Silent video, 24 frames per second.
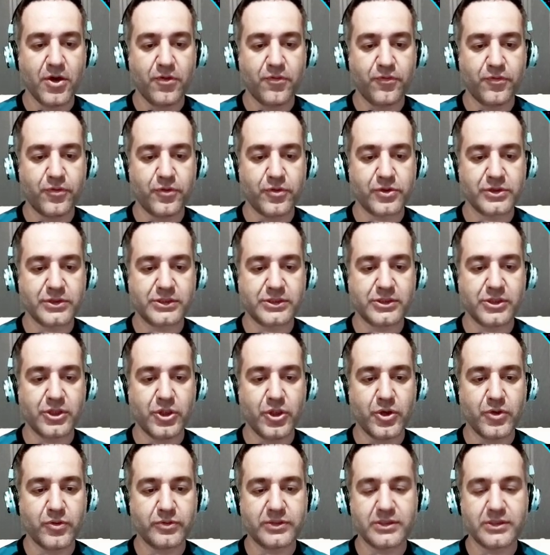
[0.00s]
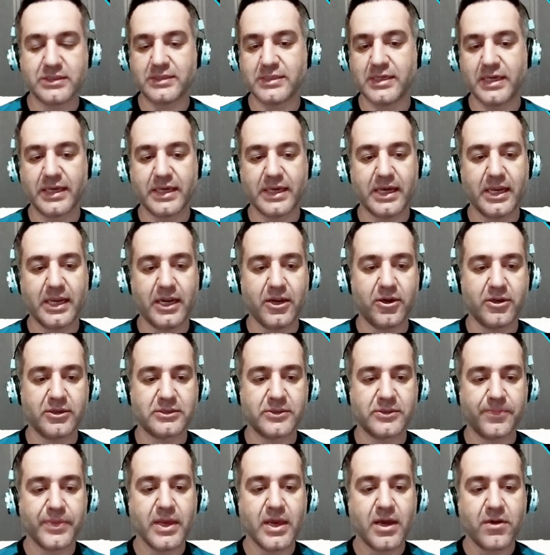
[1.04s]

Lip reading: worth noticing a lot.